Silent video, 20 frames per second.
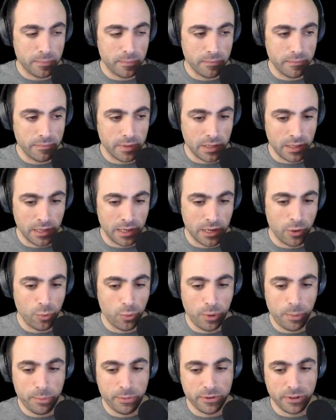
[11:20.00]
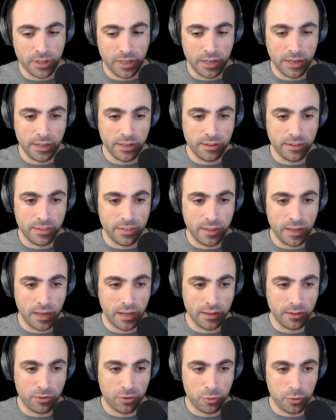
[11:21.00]
like a website
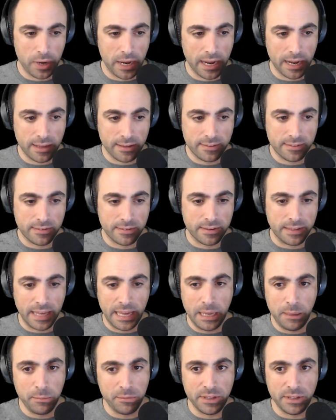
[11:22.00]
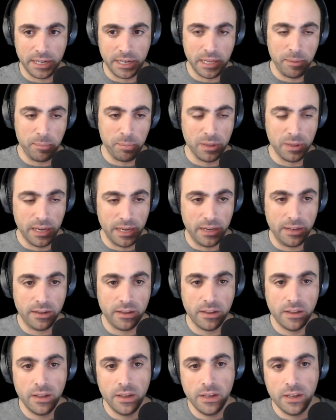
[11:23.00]
that tracks games that he played.
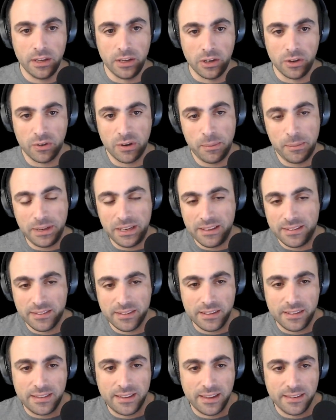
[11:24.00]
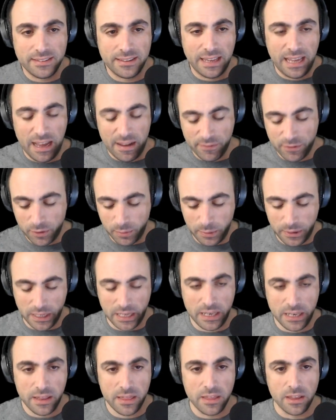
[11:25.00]
You know what I mean? It doesn't have to be
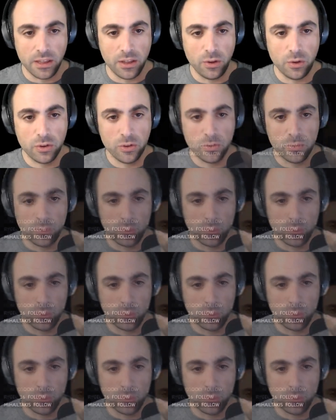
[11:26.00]
anything useful,